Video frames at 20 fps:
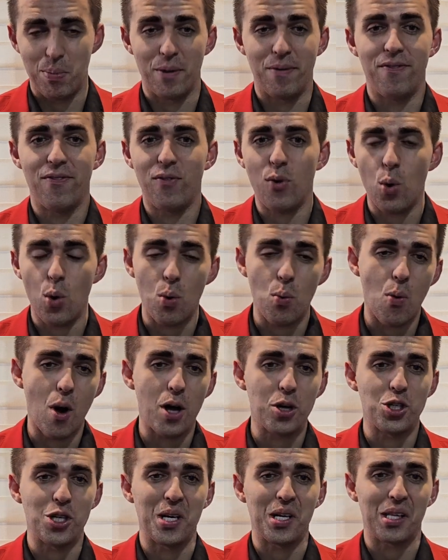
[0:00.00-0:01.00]
before
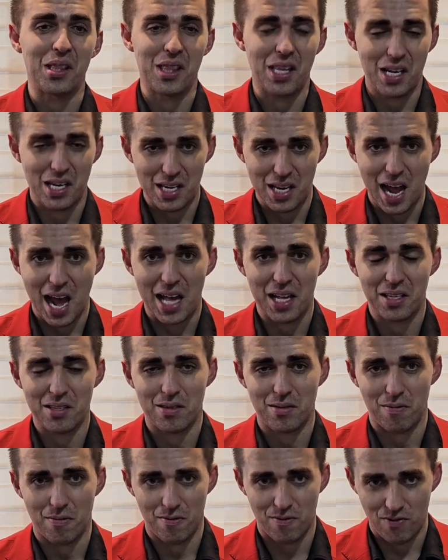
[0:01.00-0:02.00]
watching the
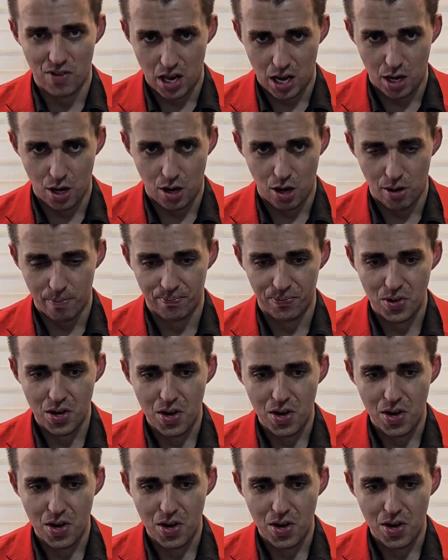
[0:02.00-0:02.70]
next video.